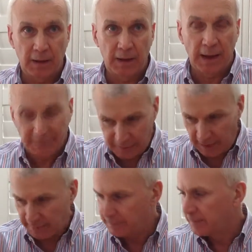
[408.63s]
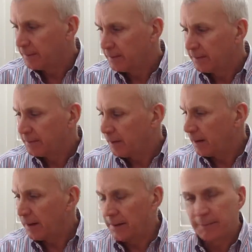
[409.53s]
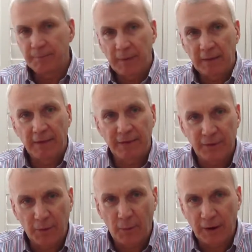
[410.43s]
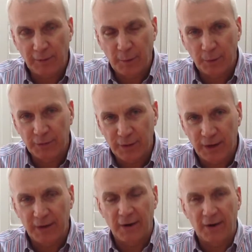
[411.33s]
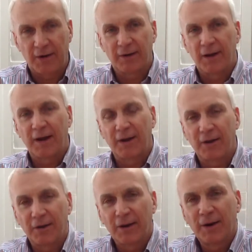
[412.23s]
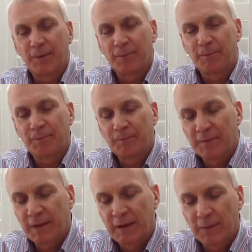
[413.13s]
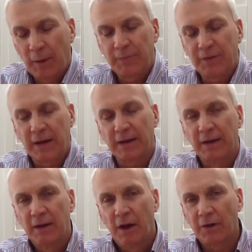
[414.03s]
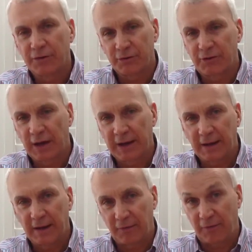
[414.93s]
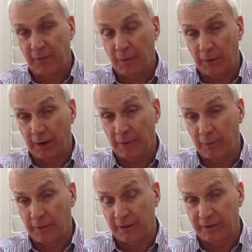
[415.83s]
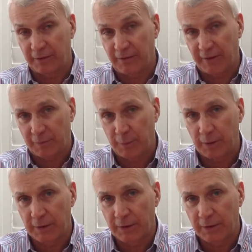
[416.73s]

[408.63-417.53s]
at 10, unless otherwise posted on our website. Also, check in with us on Facebook.